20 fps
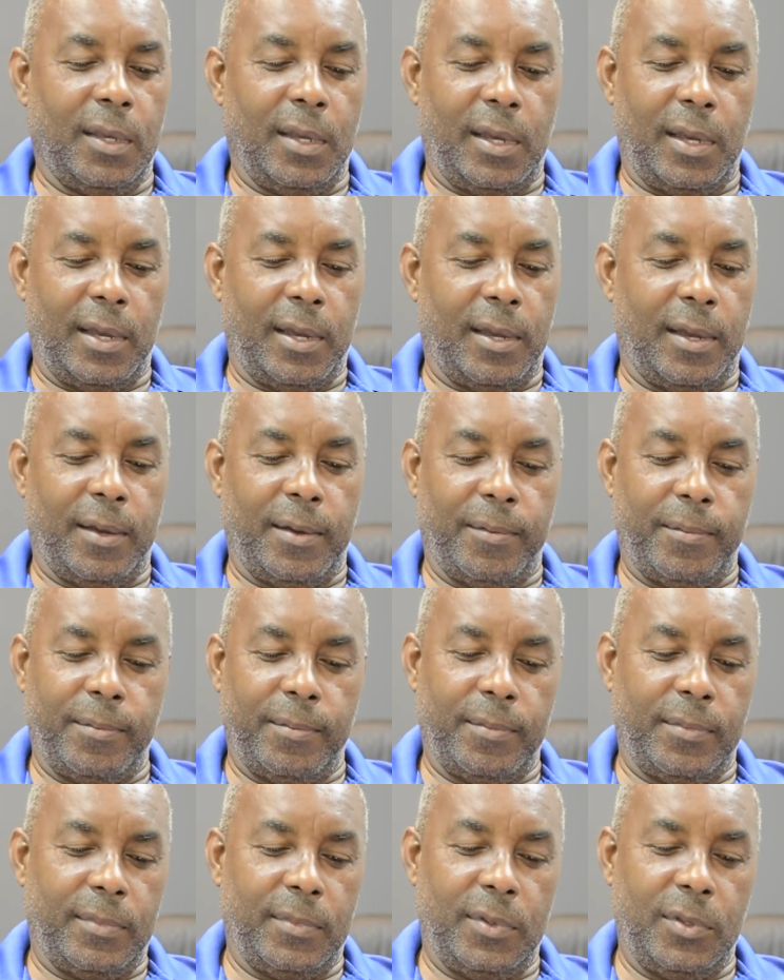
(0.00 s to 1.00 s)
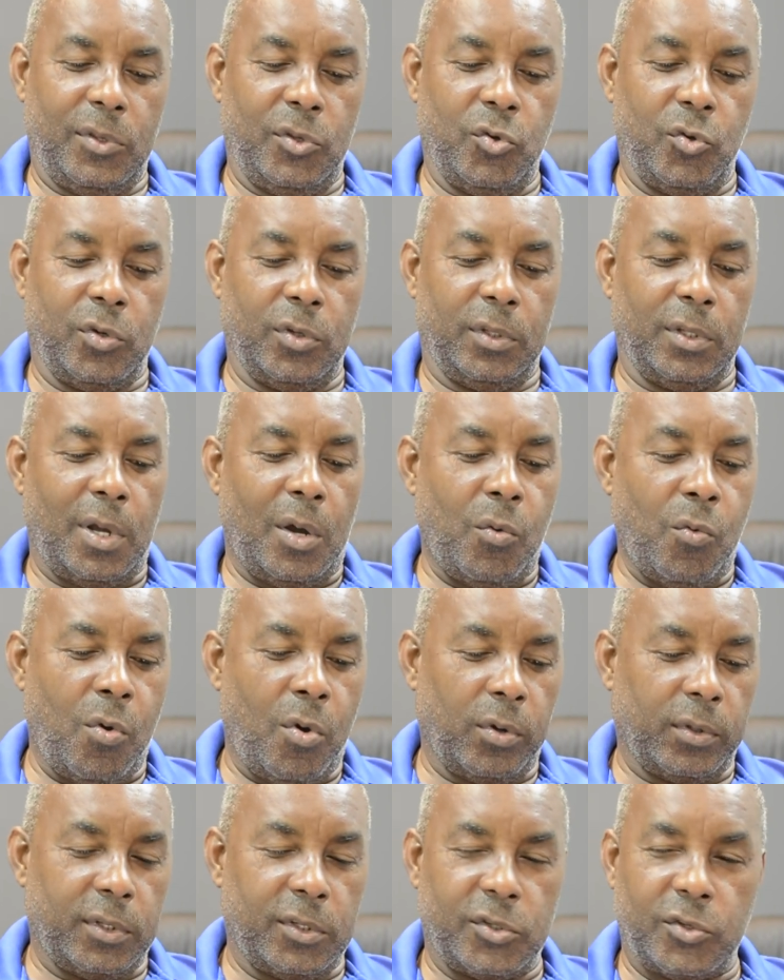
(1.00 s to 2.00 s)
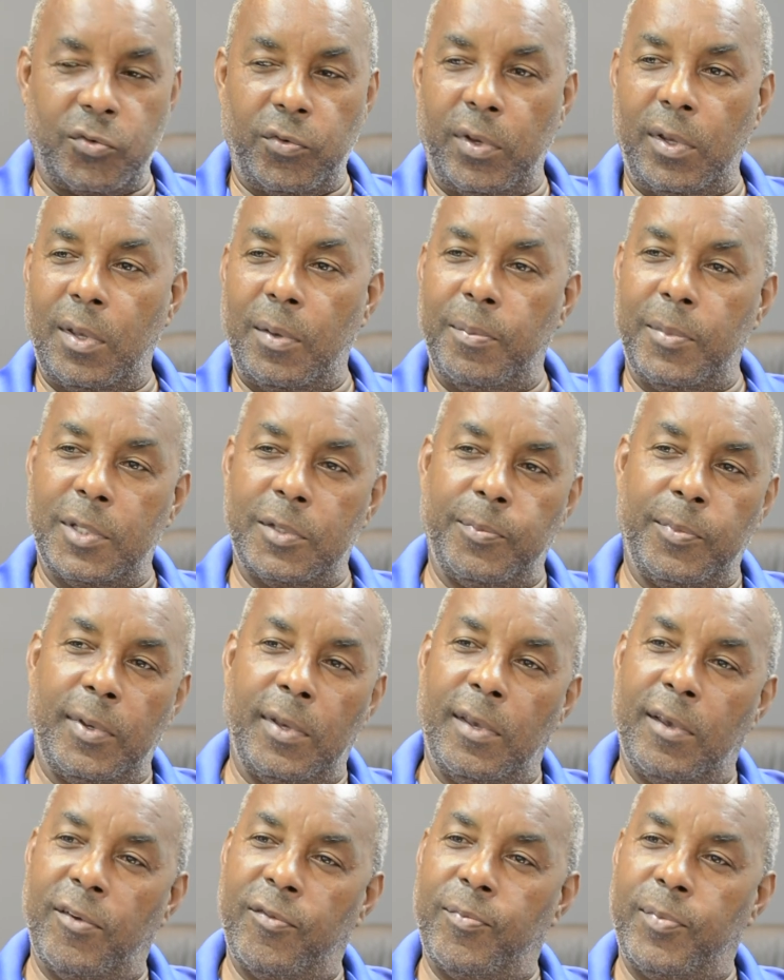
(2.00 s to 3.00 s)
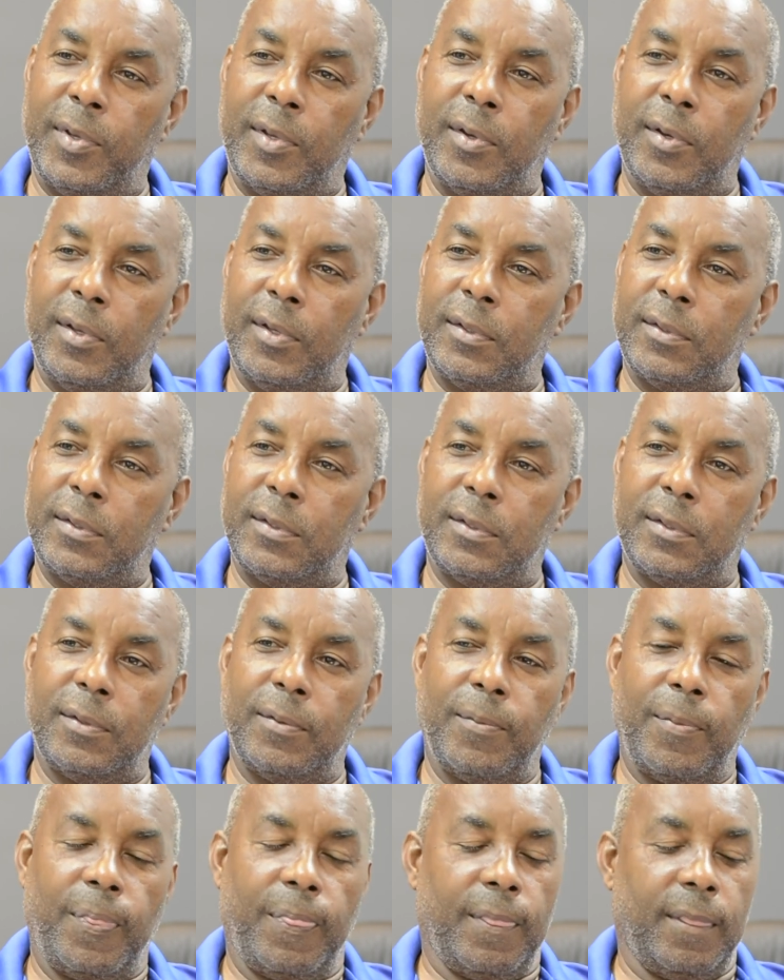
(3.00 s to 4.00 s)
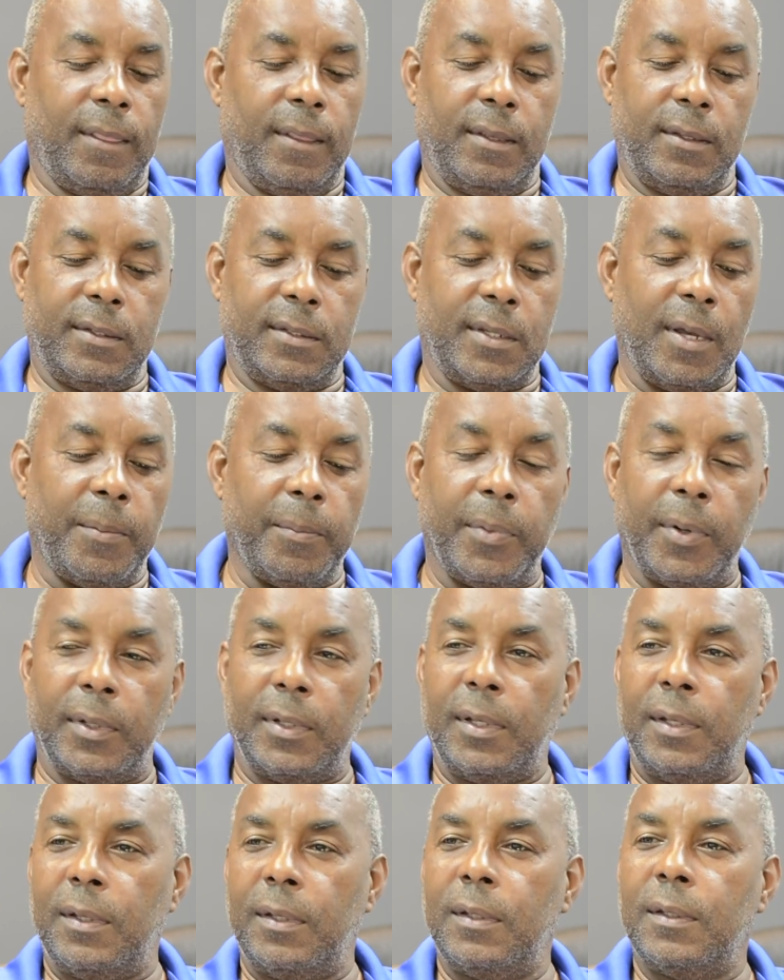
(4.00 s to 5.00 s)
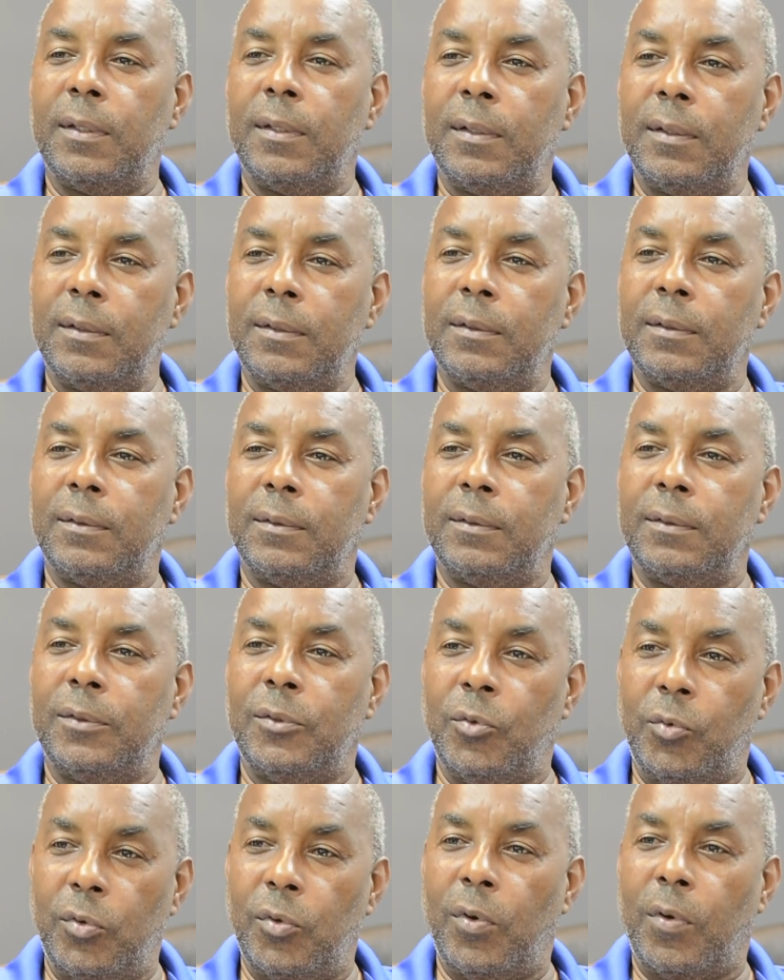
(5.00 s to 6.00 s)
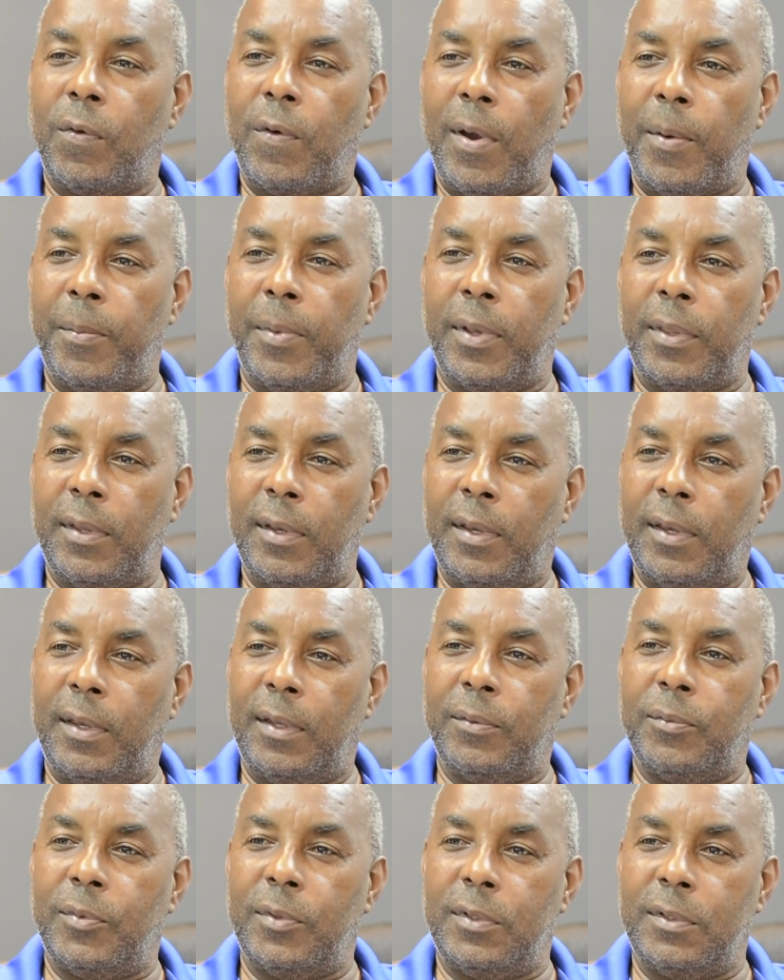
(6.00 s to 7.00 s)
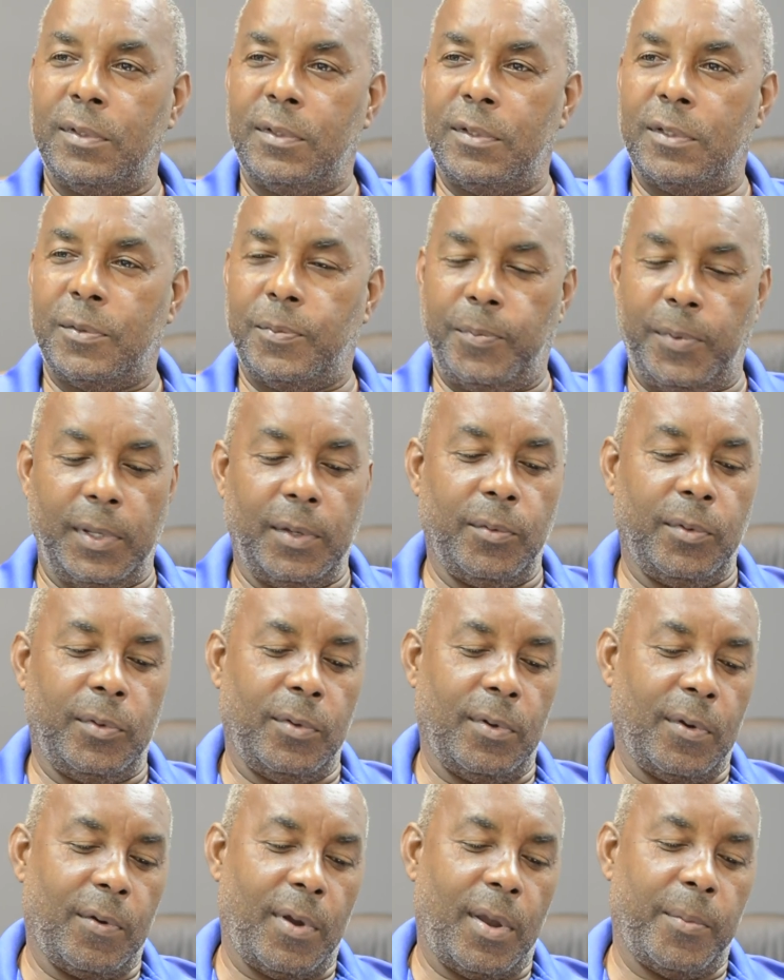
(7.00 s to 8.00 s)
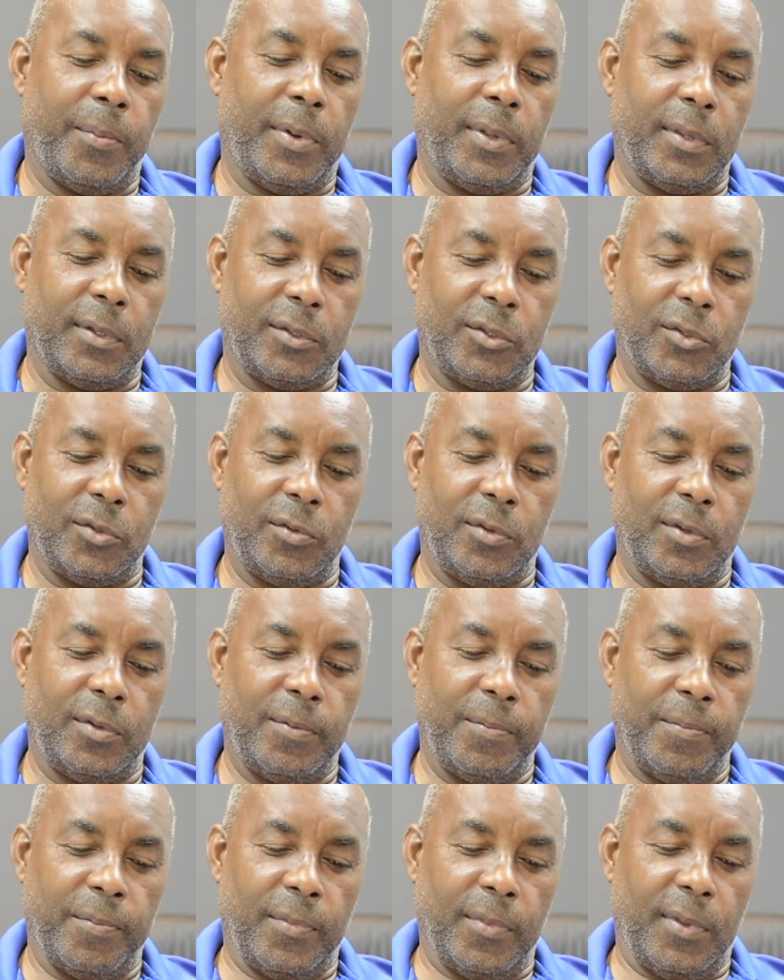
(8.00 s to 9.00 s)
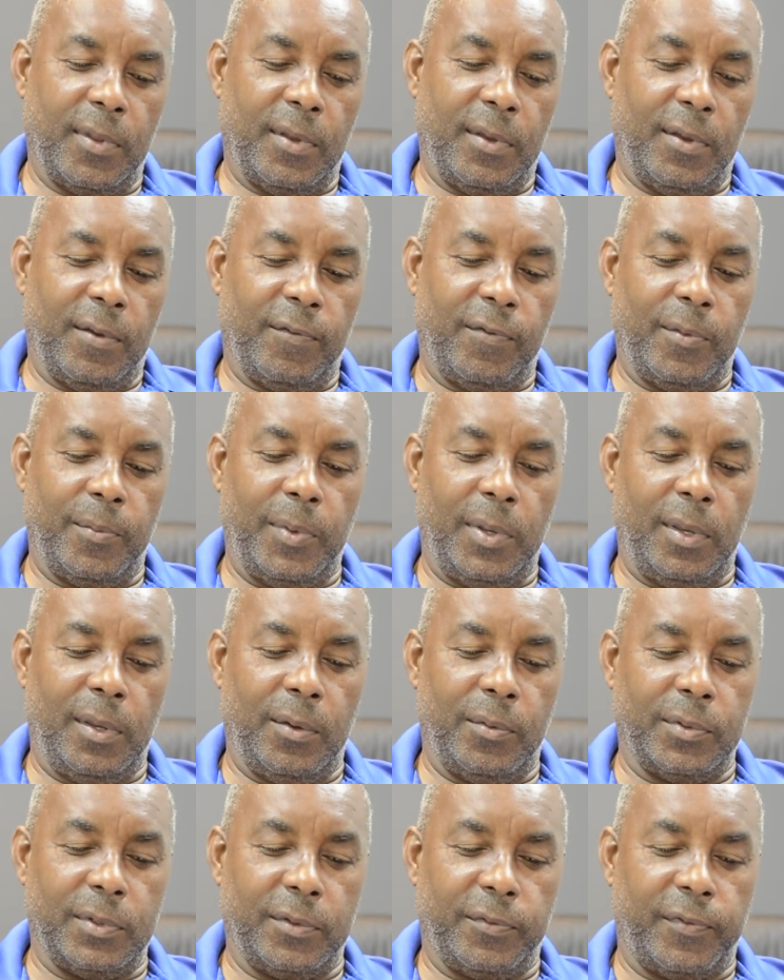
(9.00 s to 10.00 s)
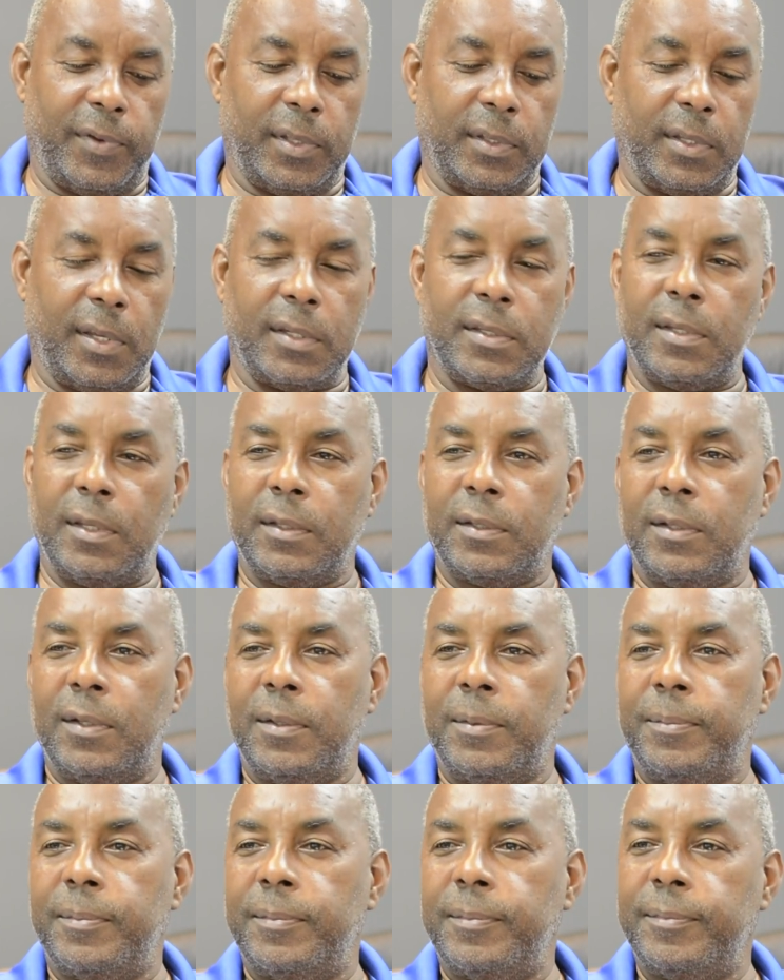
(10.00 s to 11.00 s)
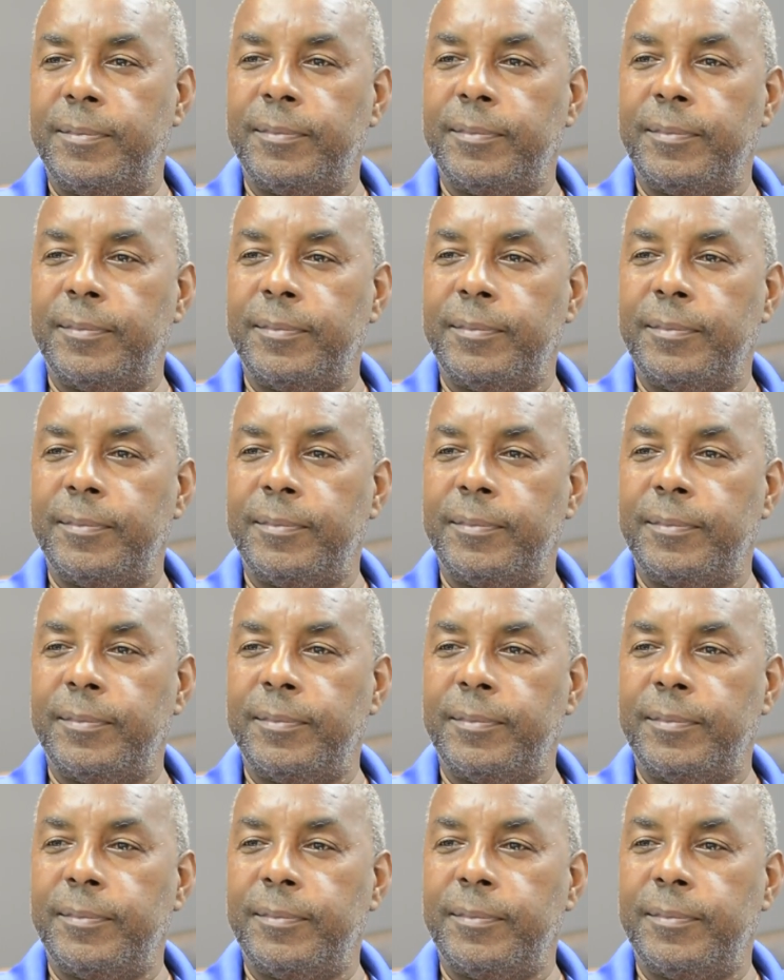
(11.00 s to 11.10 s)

Um, you could not walk the street and misbehave because somebody knew your grandmother and would speak with your grandmother. So for me, it was a fantastic time.